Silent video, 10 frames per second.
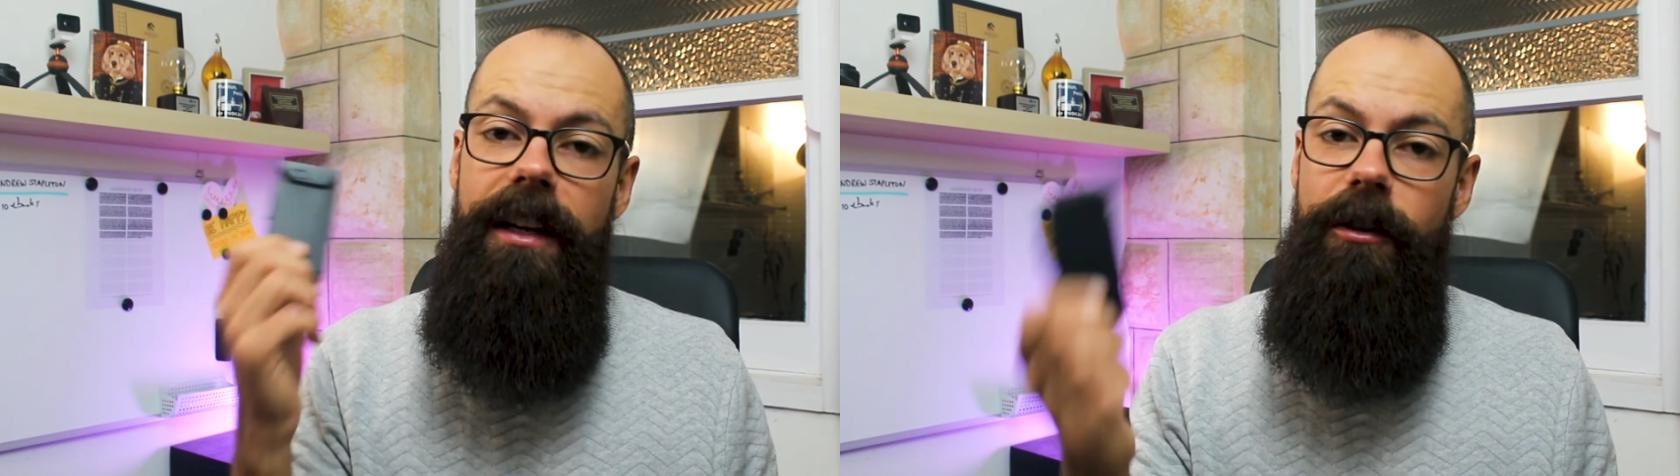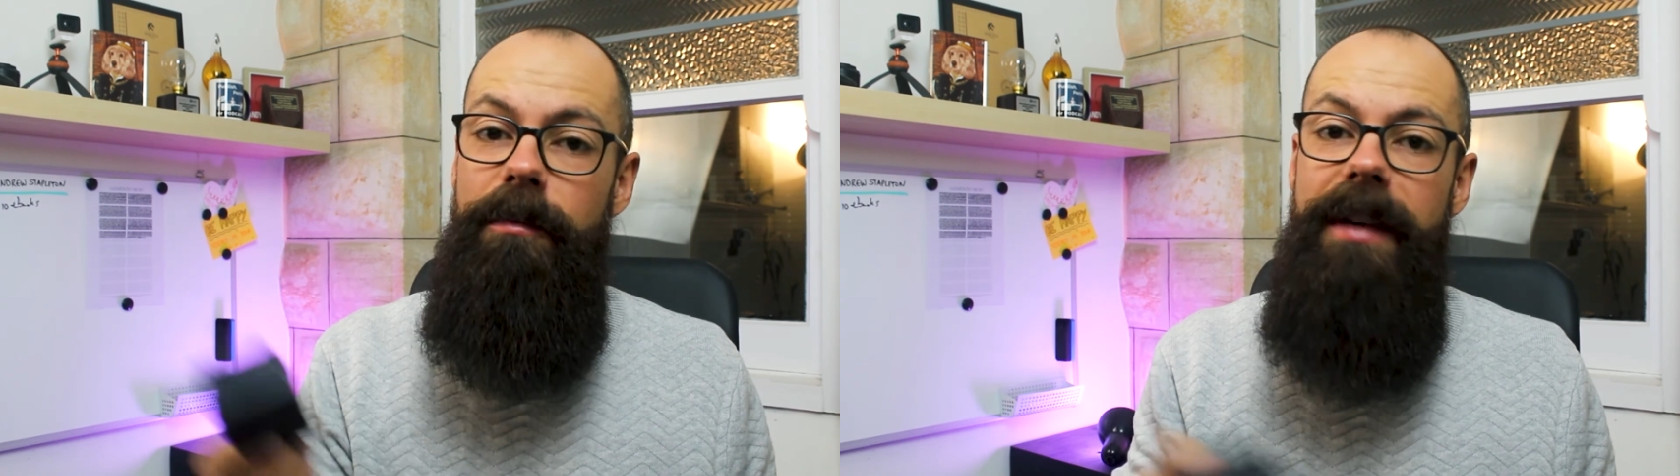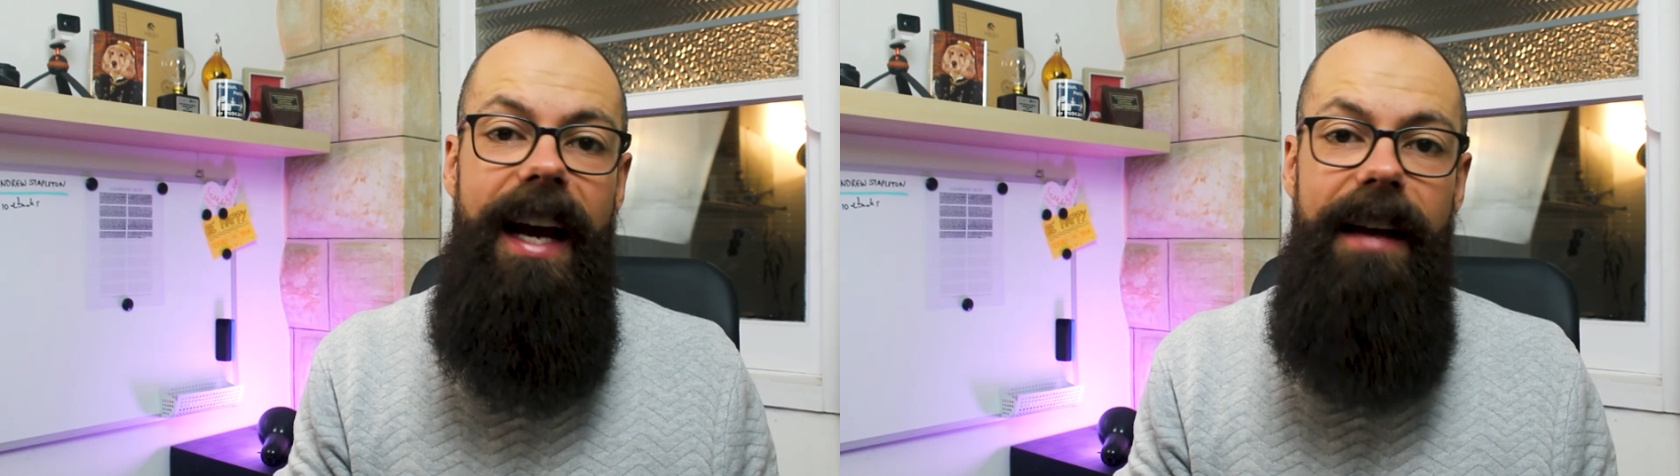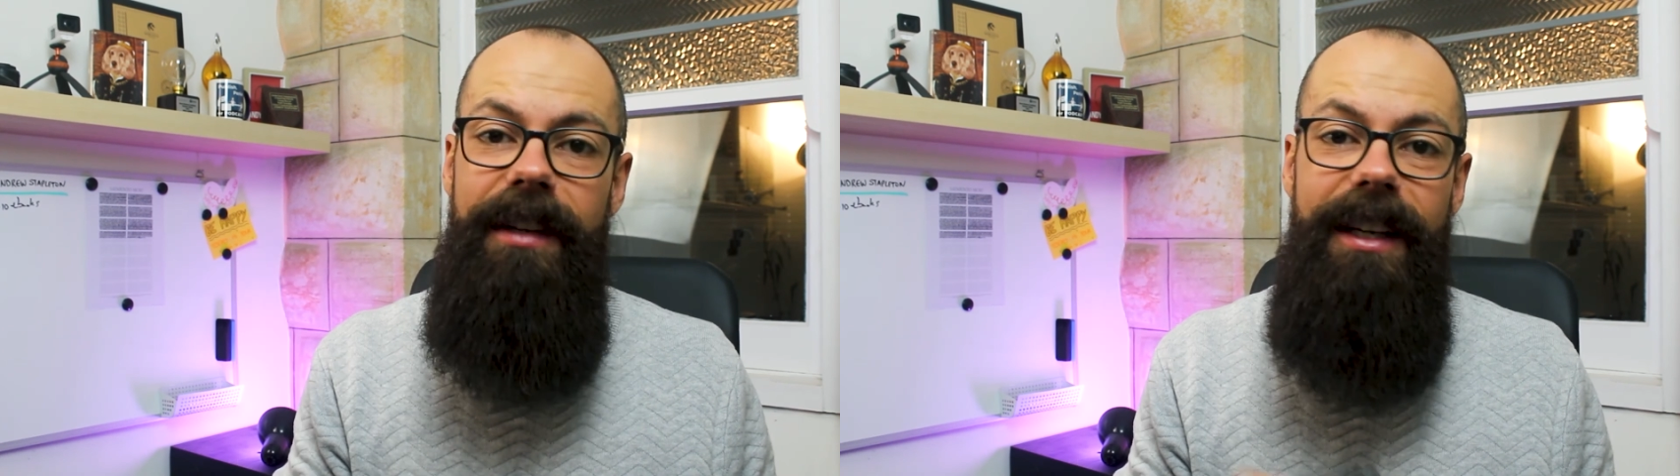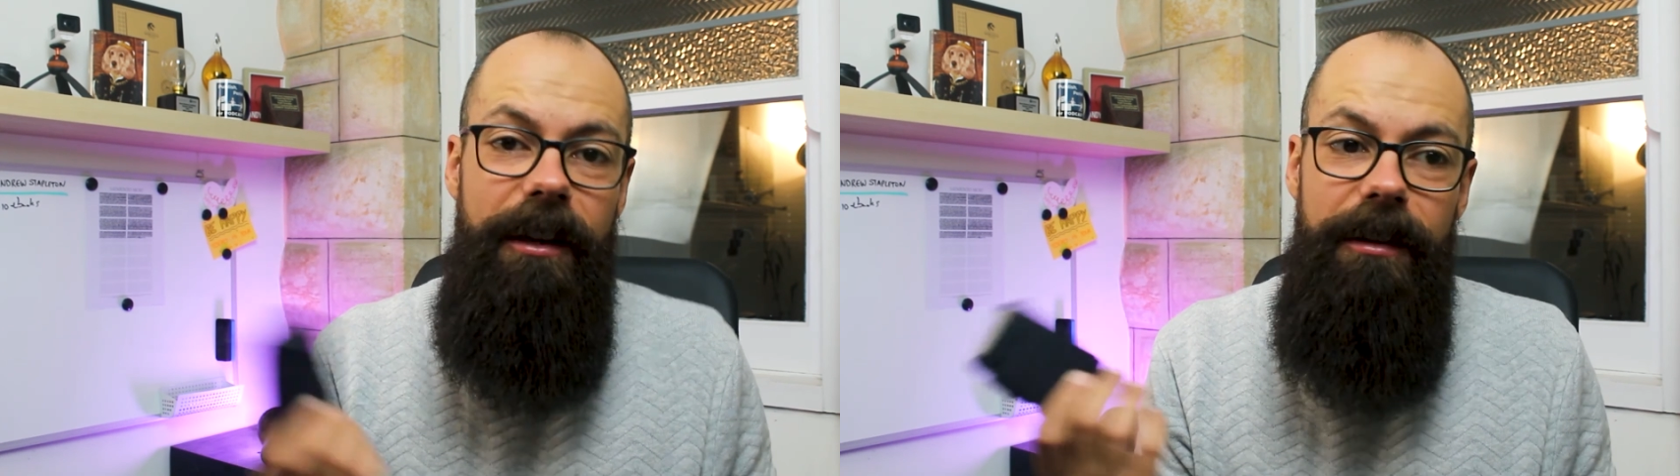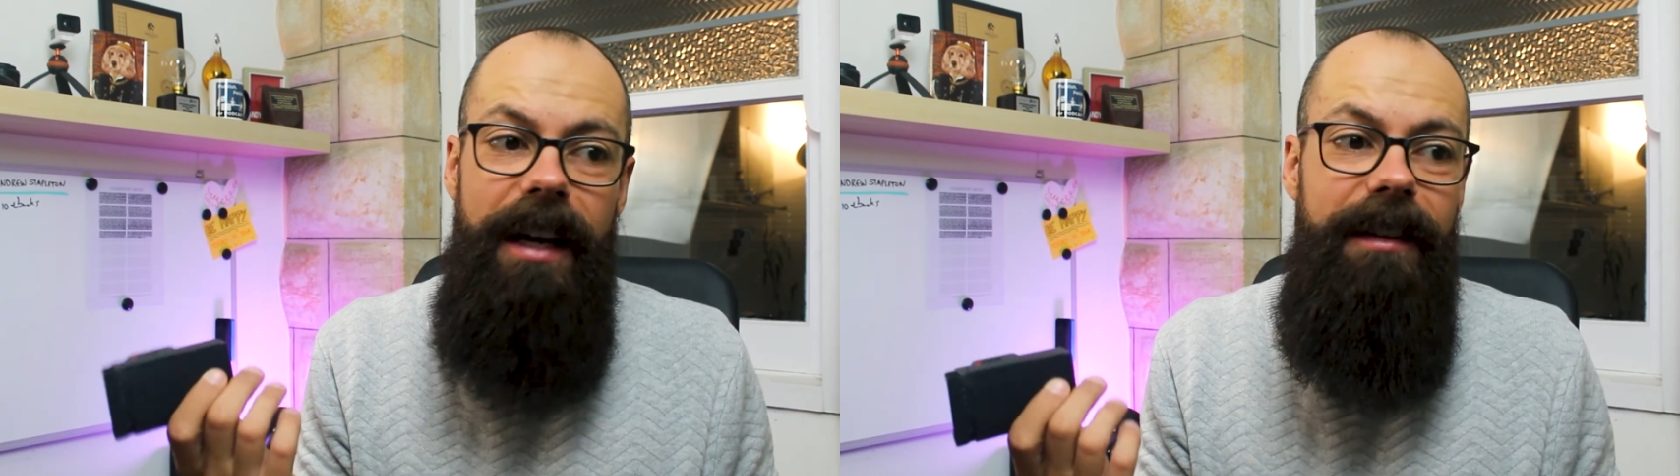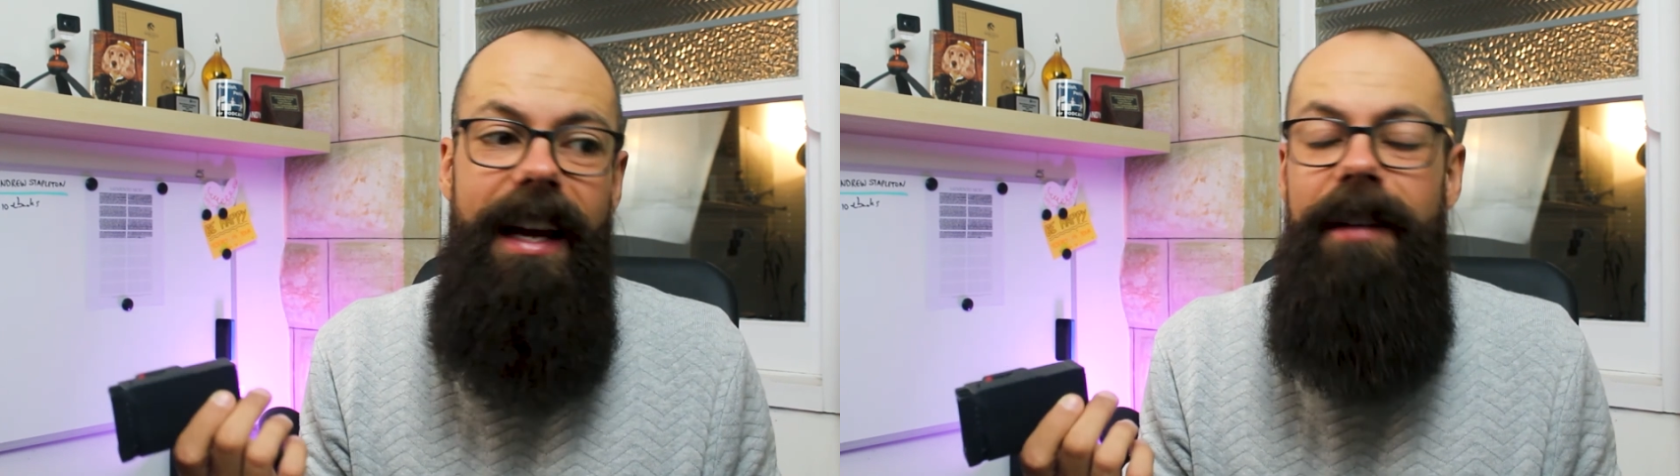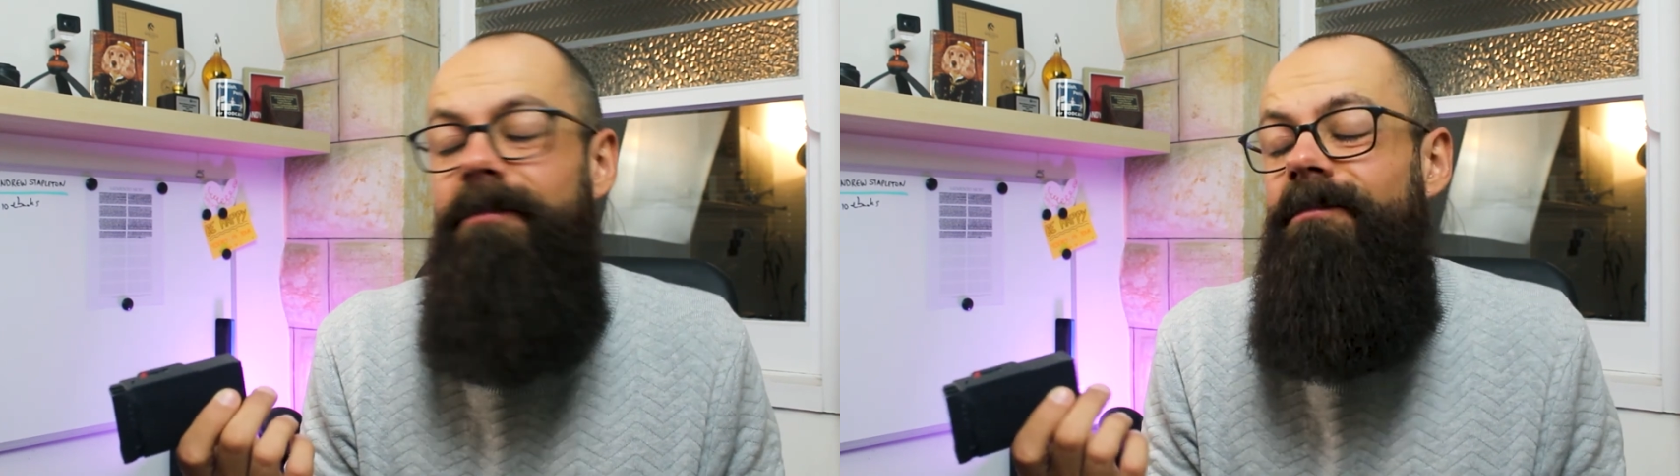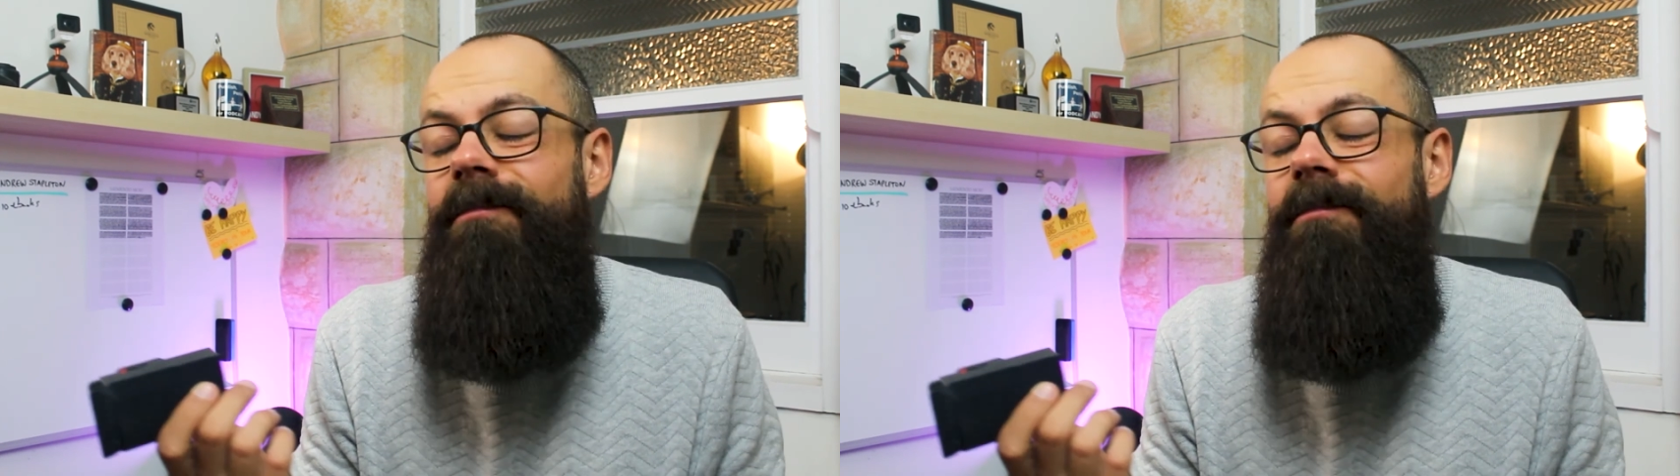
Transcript: you'll be having, you know, a,